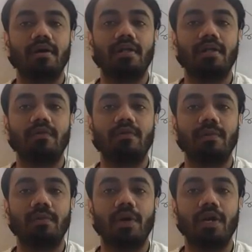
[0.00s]
in our
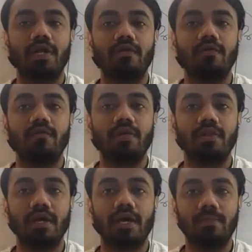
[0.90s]
body
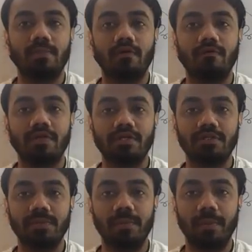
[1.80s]
with the help of the
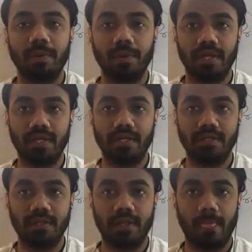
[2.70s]

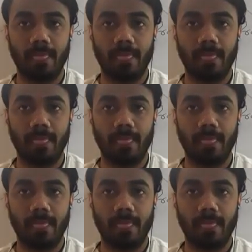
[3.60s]
protein.